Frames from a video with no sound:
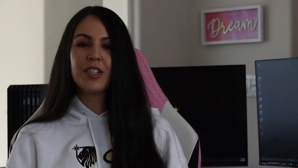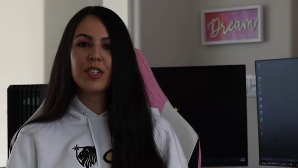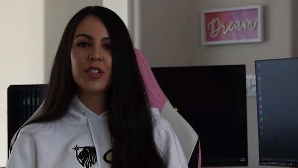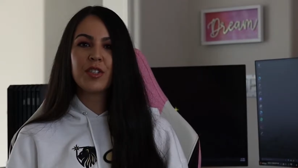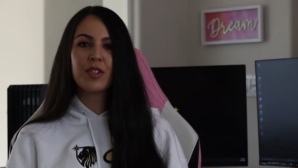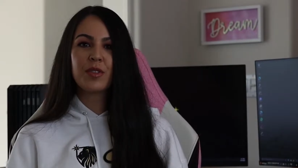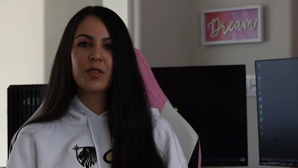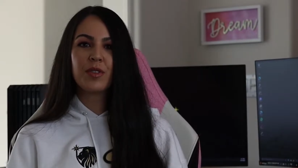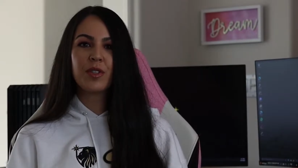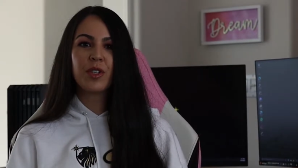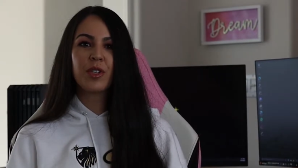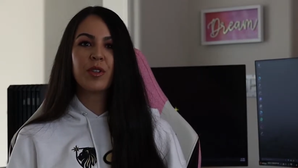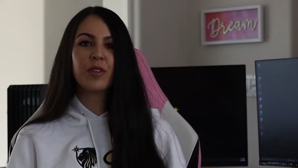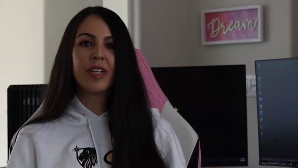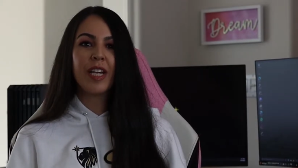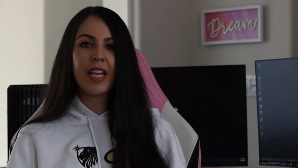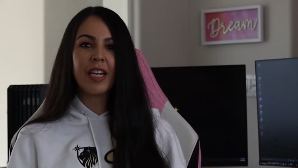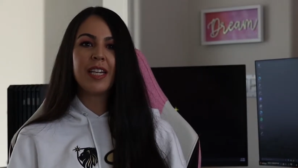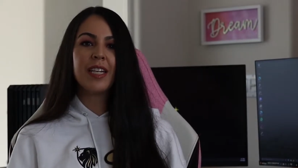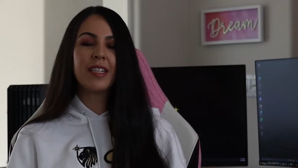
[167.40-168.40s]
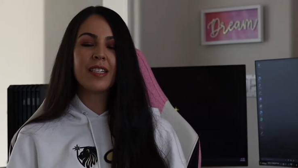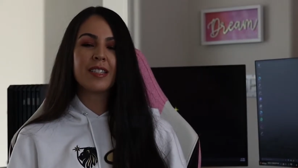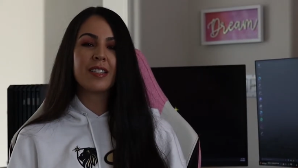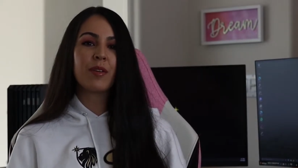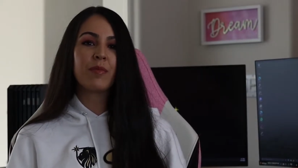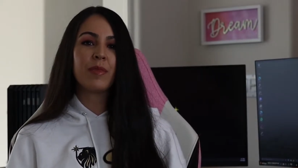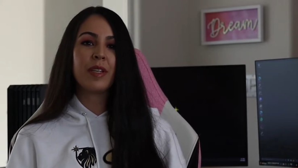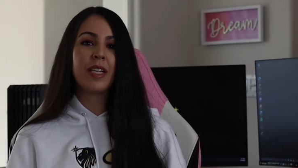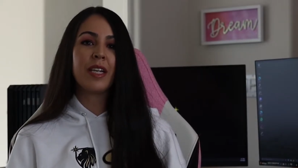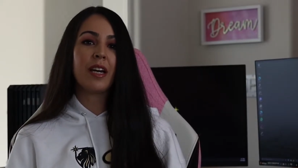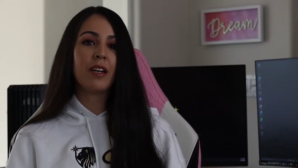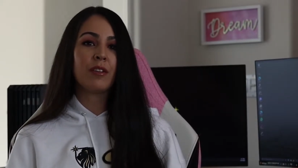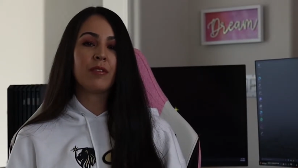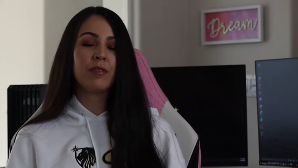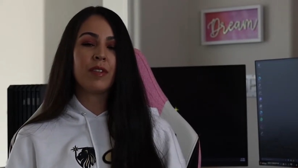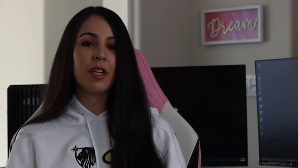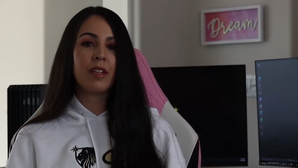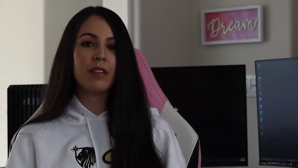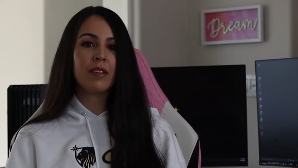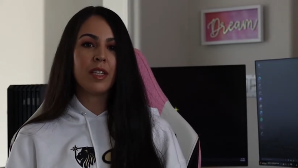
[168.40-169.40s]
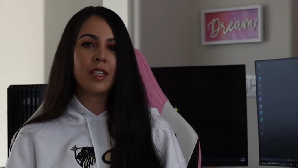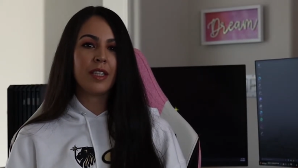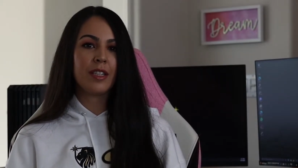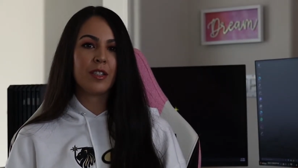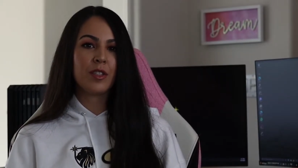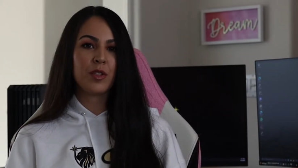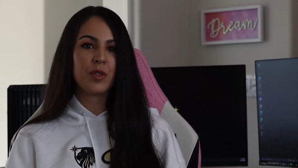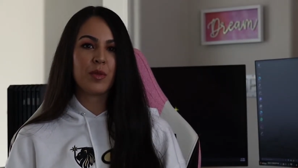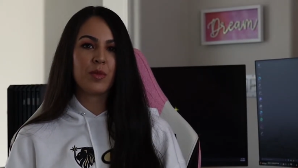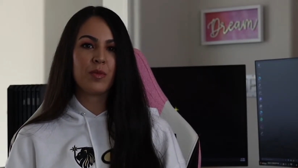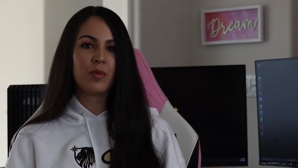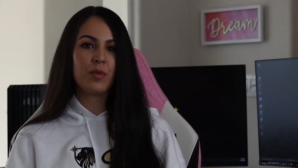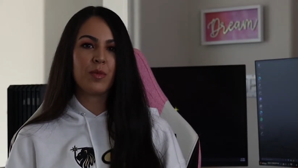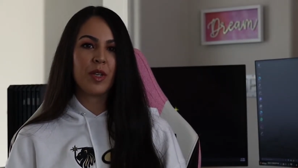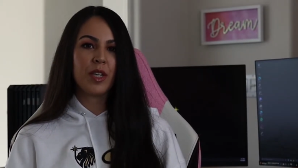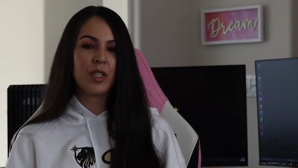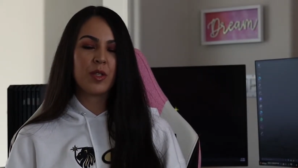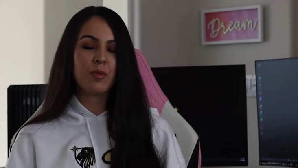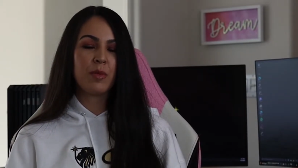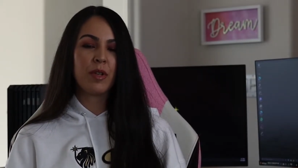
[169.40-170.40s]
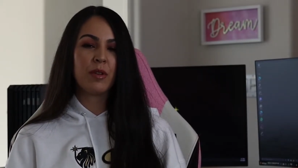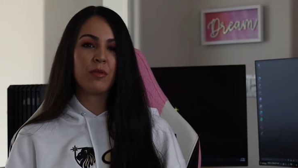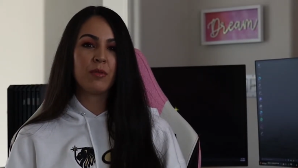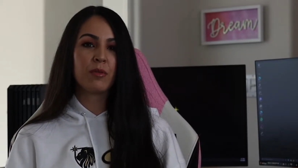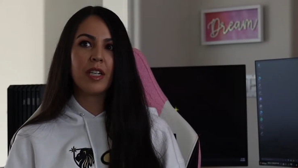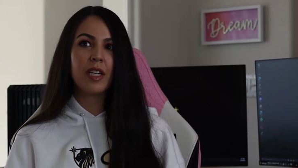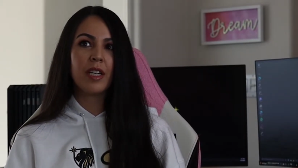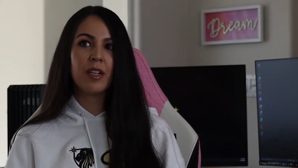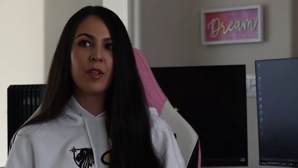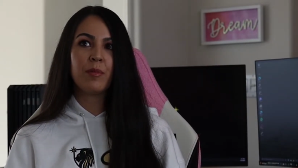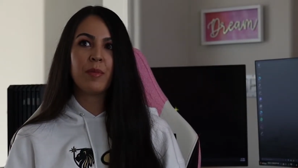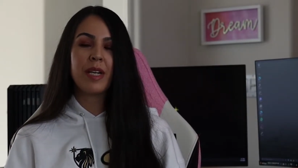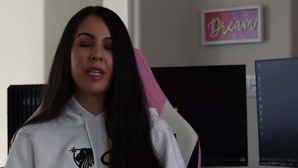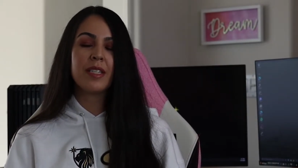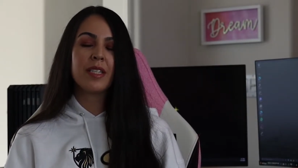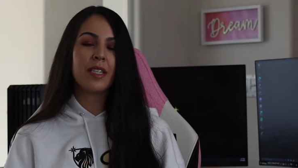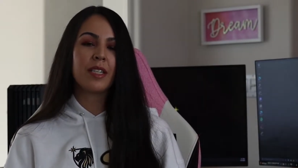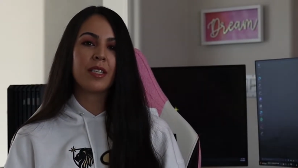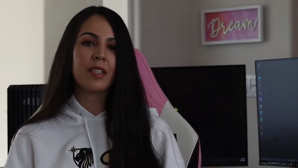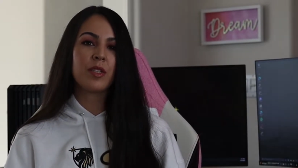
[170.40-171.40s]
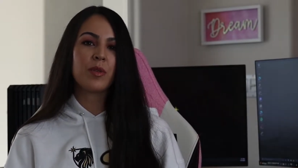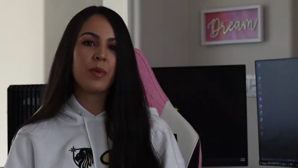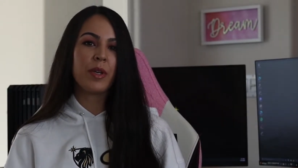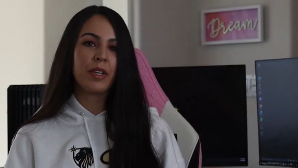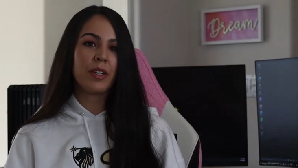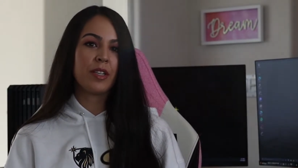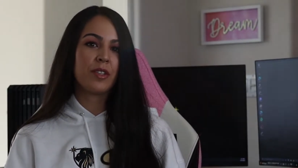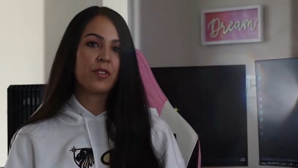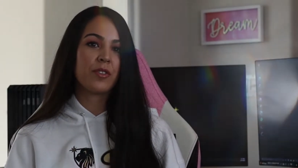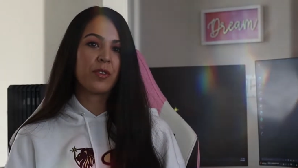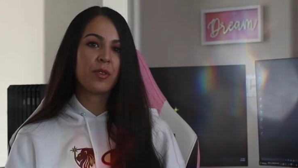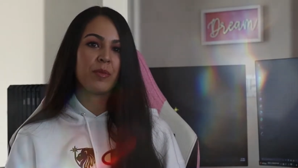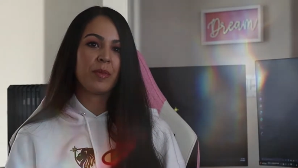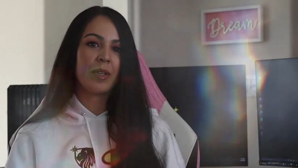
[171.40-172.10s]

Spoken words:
just creating something out of nothing has been an amazing experience for